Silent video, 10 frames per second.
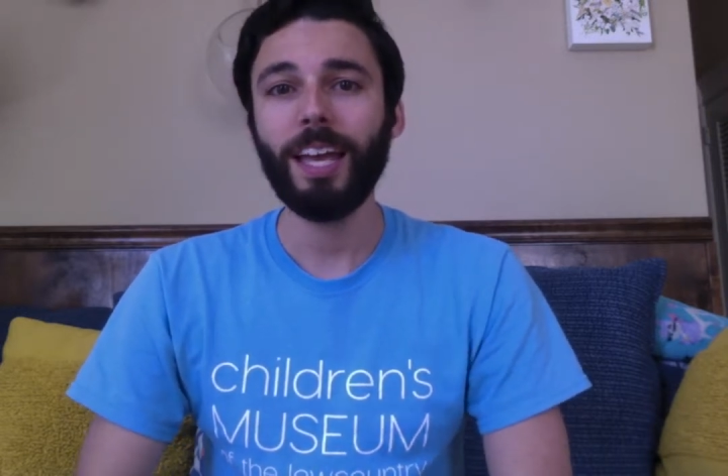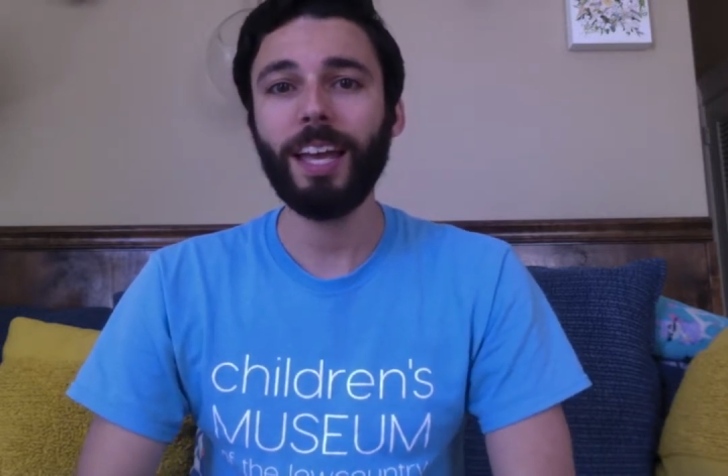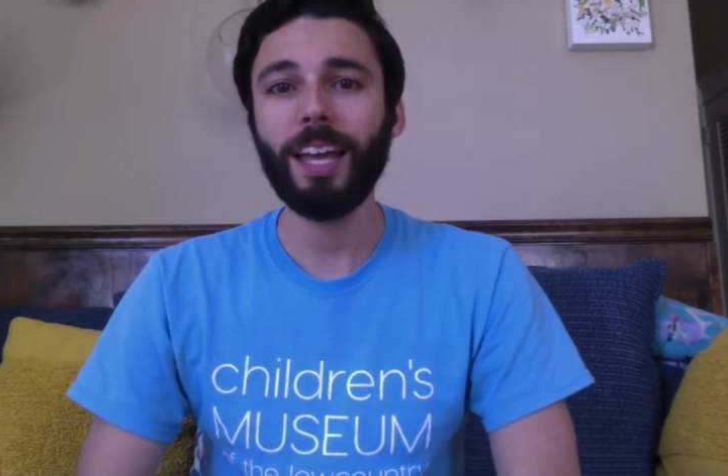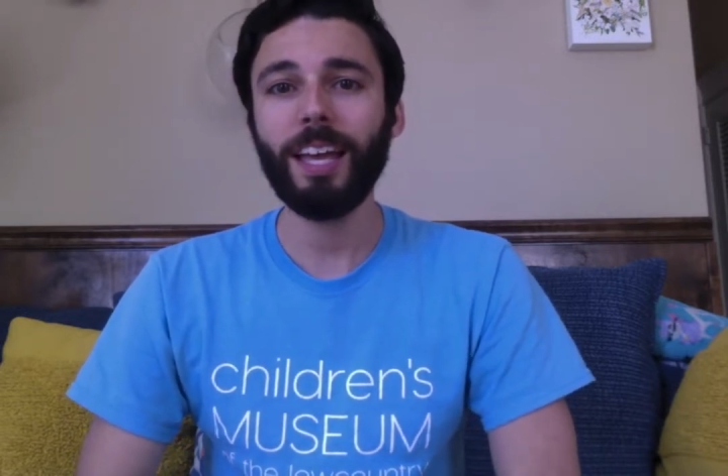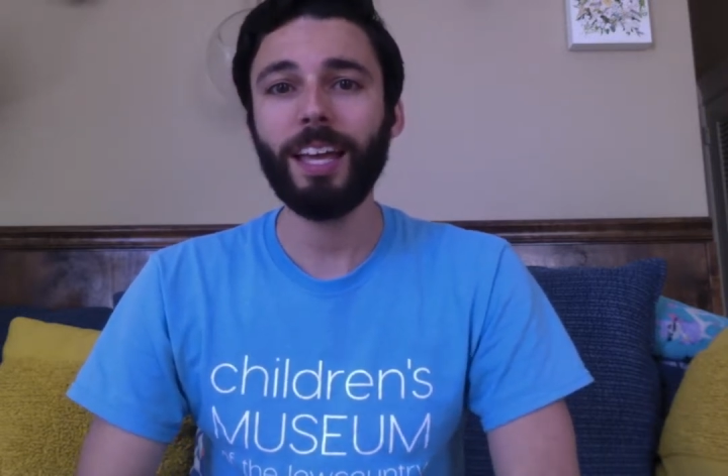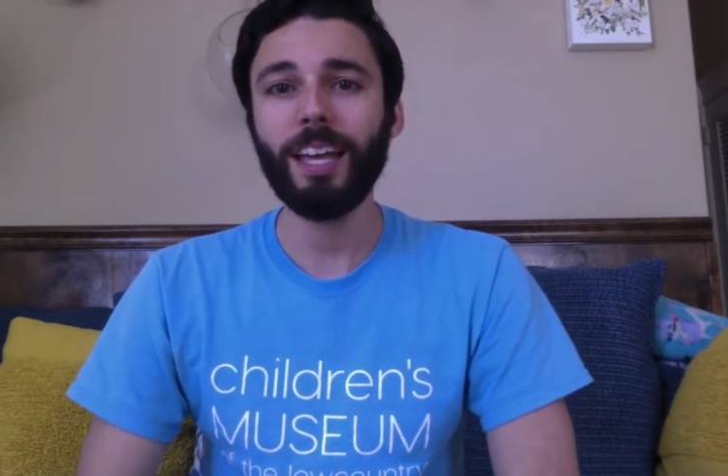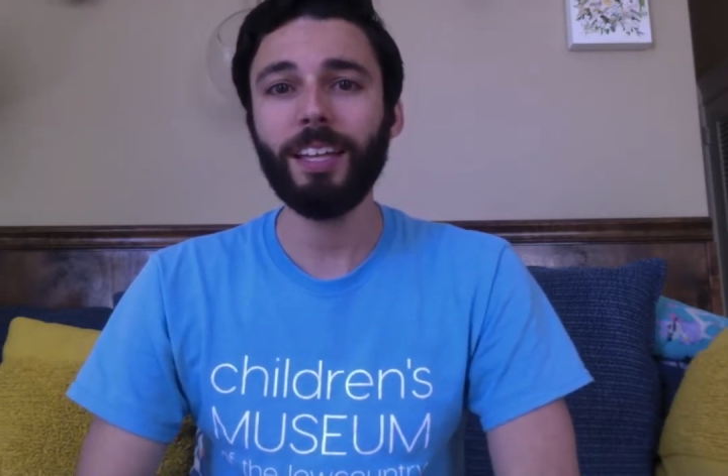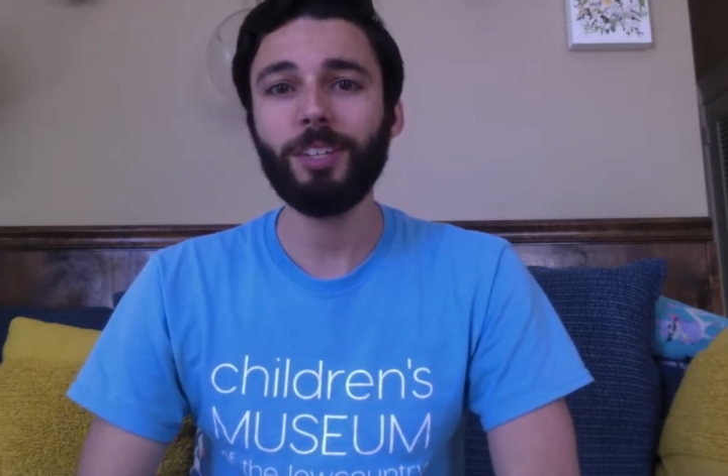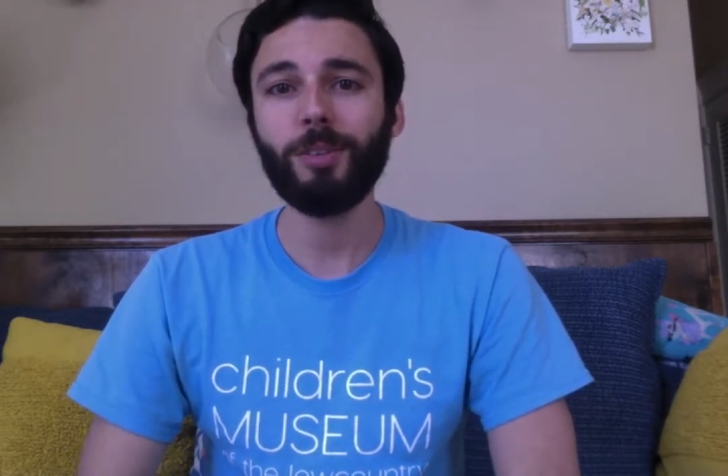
And you